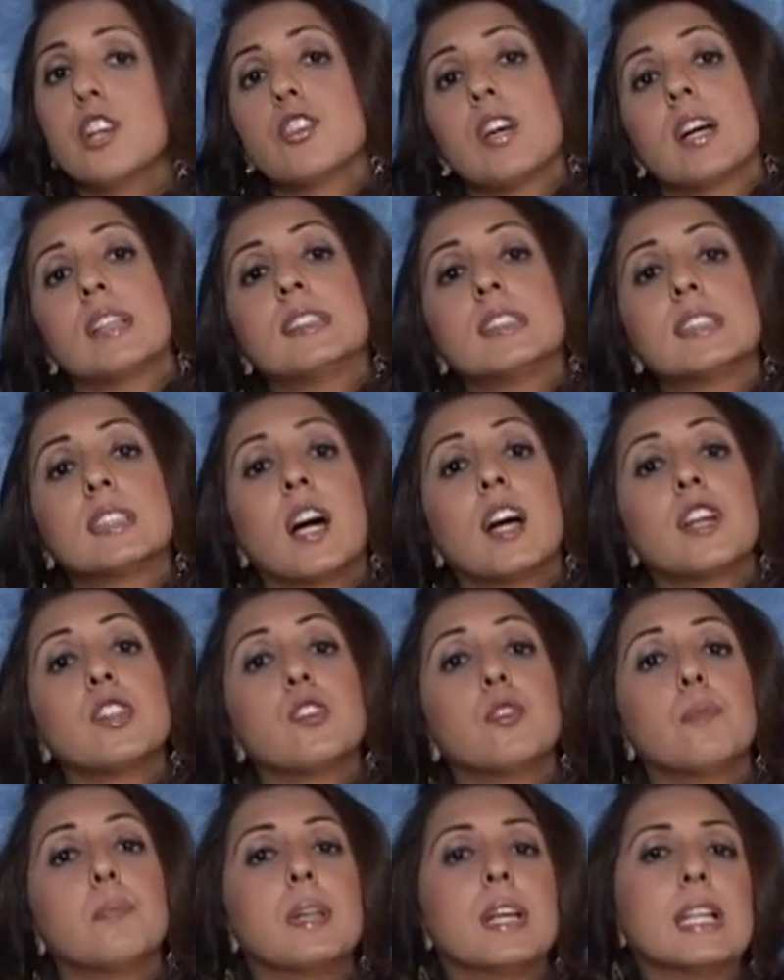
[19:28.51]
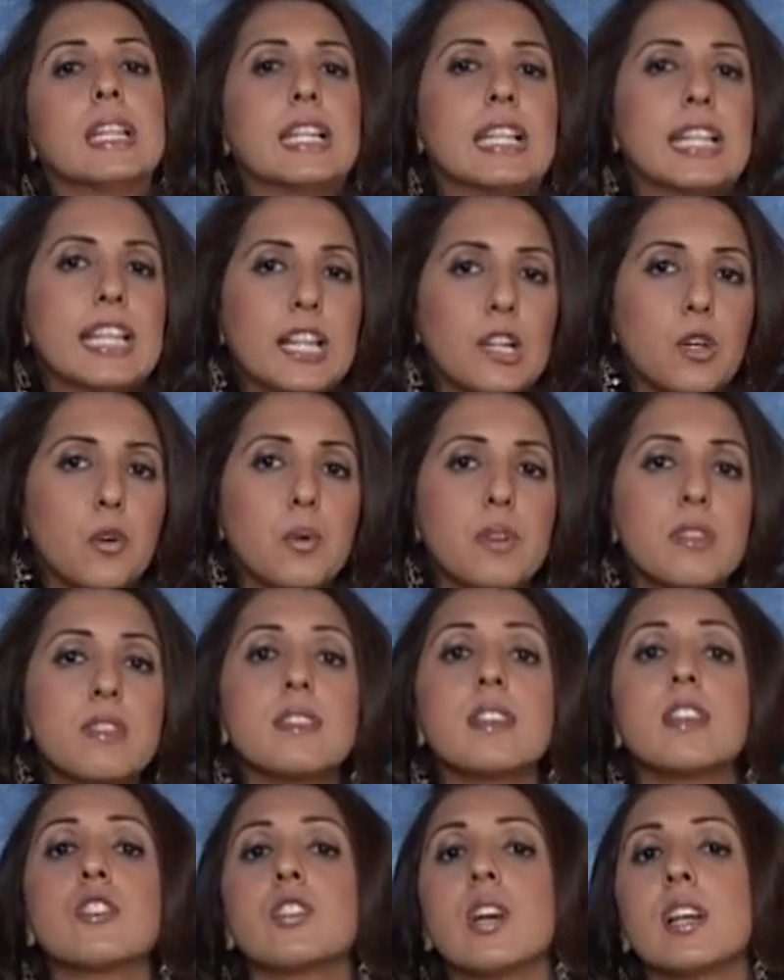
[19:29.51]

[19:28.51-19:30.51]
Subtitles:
chances are you'll be a little egoistic,